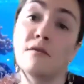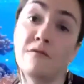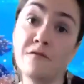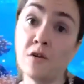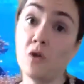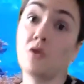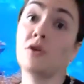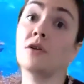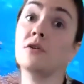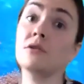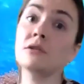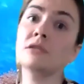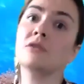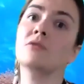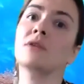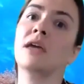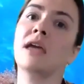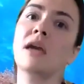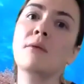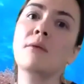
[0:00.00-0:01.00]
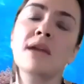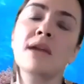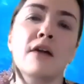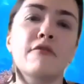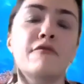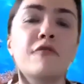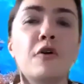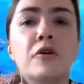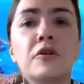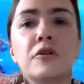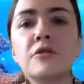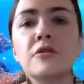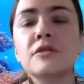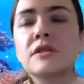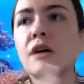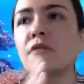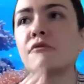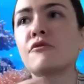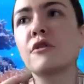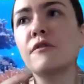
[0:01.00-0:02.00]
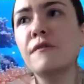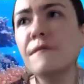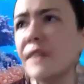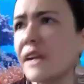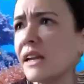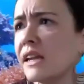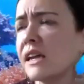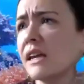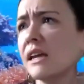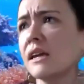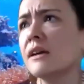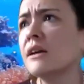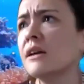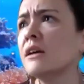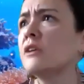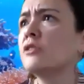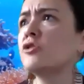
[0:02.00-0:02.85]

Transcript: photos. Okay, we have photos of graffiti,